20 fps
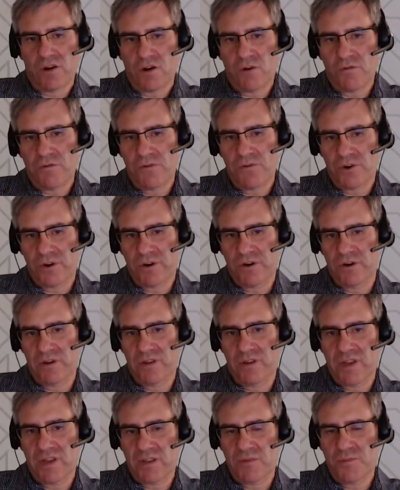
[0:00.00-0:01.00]

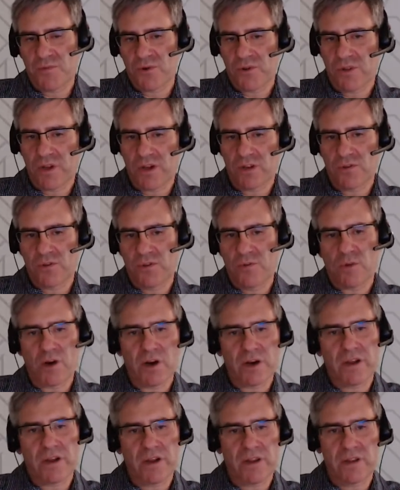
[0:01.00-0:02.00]
offer that product on the
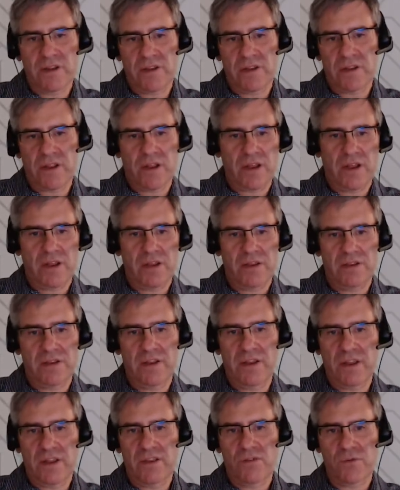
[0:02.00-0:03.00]
market and
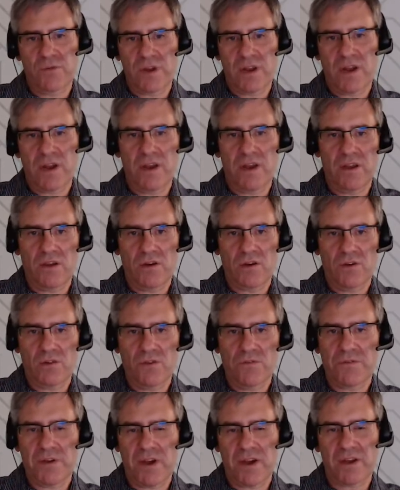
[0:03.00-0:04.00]
then rely
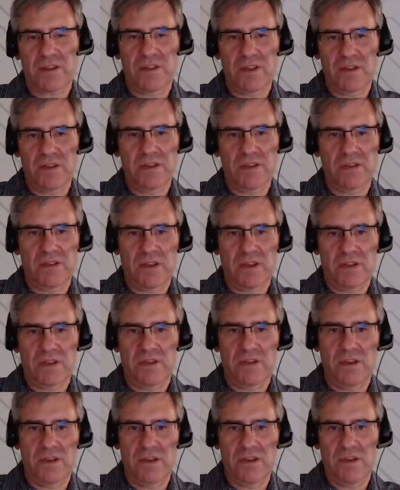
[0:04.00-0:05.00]
on the fact that
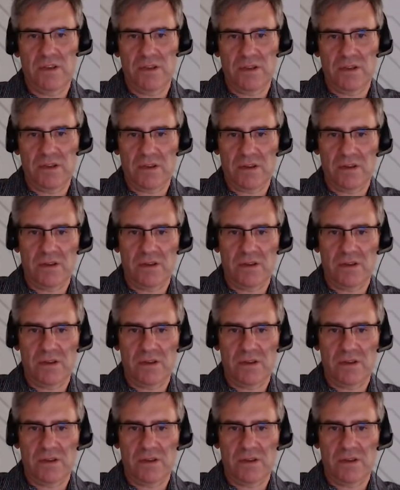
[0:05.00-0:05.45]
the